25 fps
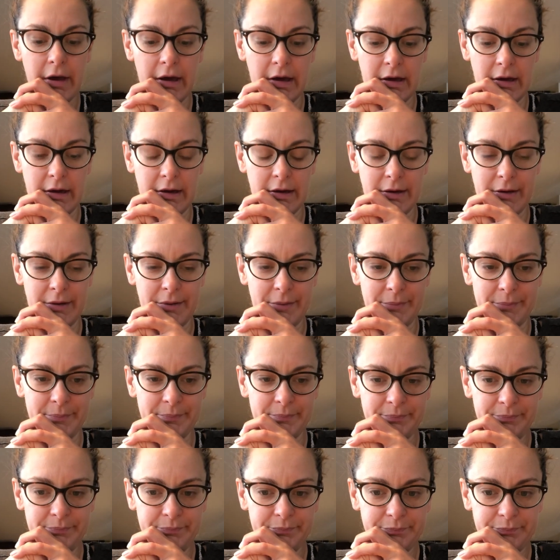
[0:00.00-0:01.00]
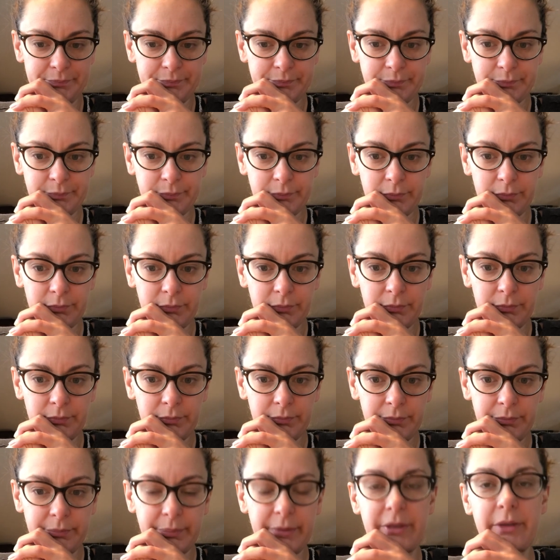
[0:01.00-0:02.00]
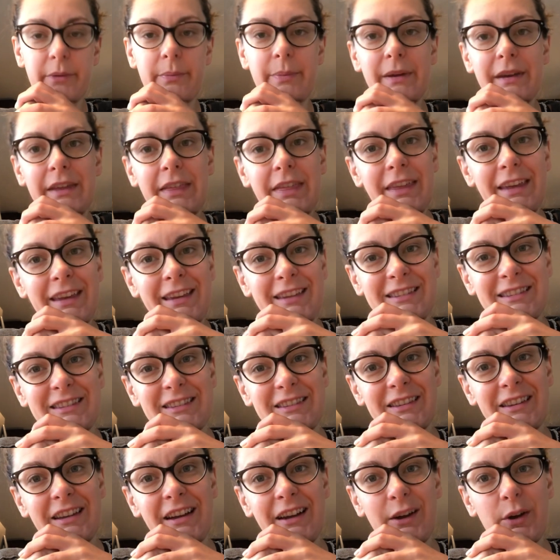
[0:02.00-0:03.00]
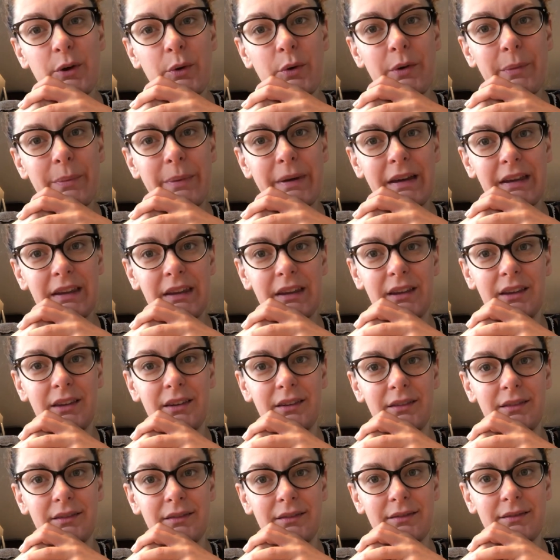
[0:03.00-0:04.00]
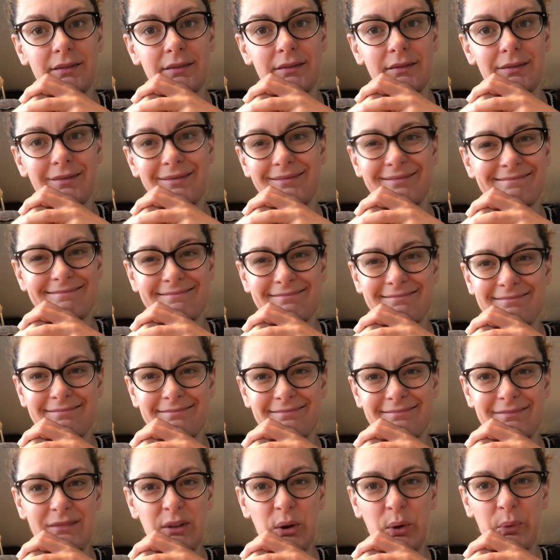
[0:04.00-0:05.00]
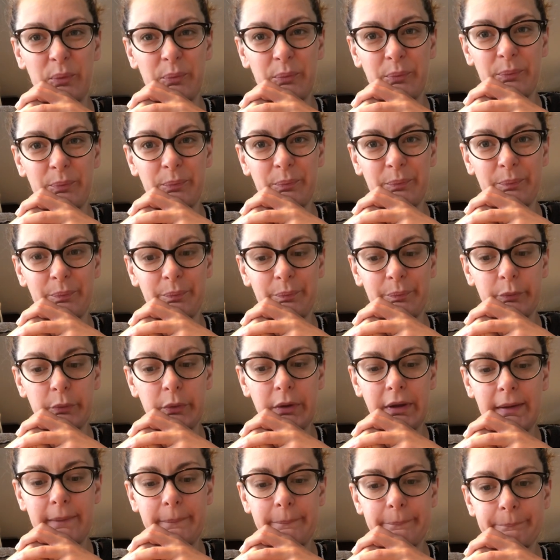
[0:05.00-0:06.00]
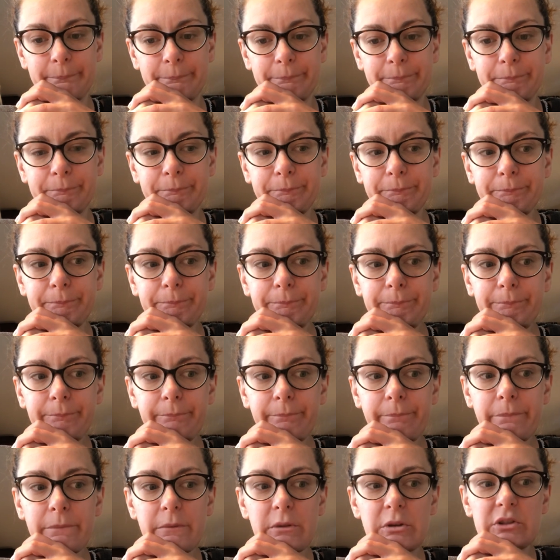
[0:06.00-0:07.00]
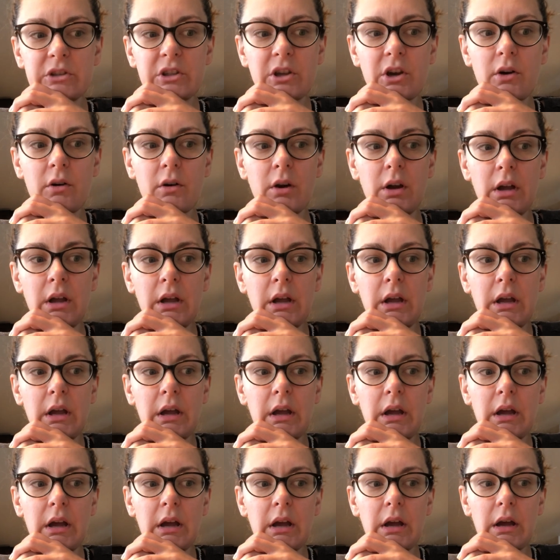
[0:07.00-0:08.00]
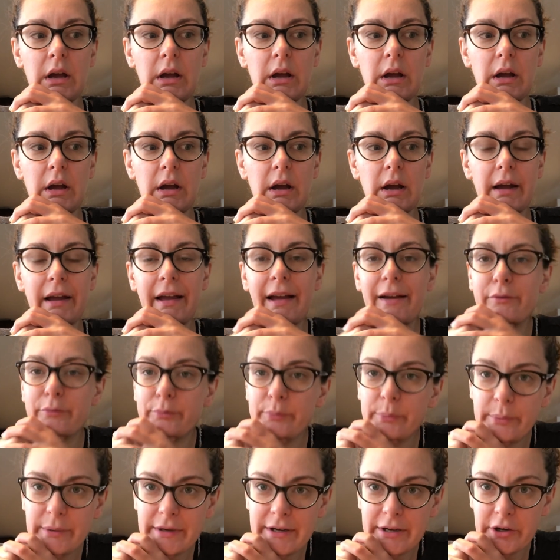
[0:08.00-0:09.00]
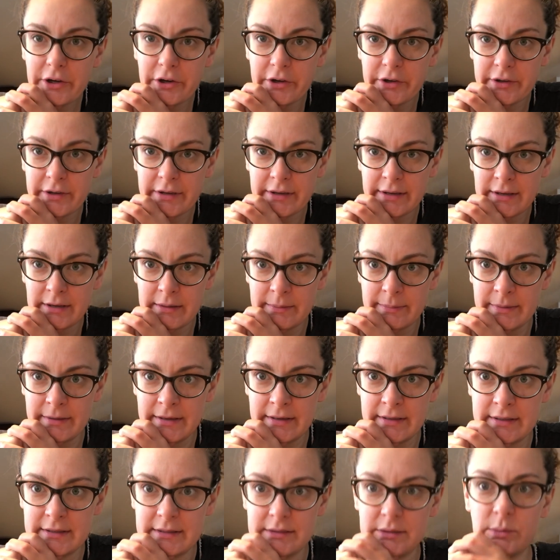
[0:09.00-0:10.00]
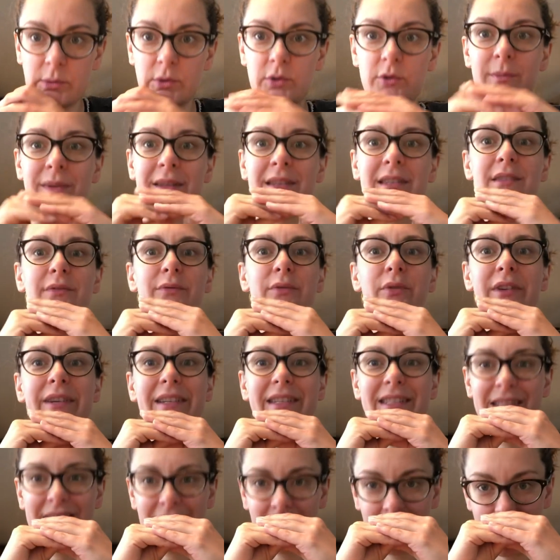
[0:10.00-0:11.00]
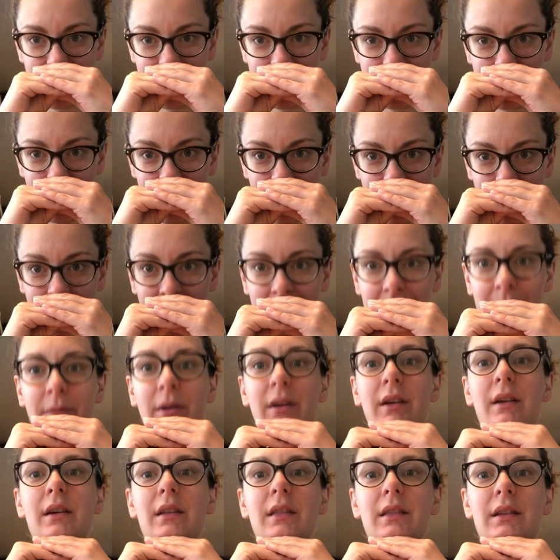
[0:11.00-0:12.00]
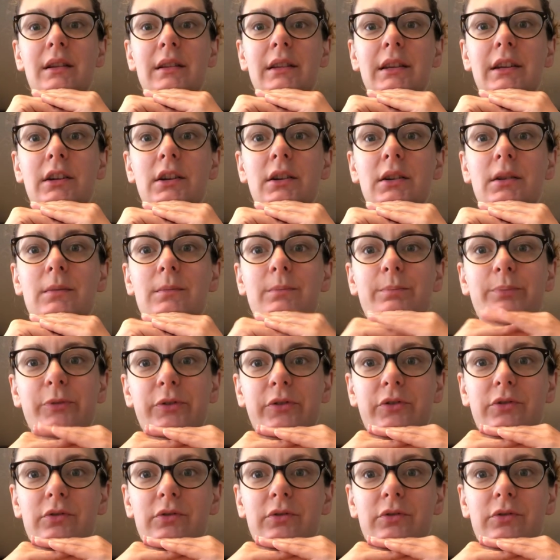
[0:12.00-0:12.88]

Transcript: But the big thing is it's not going back in. No. Okay? So I have reherniated my disc, which means for a second time, the little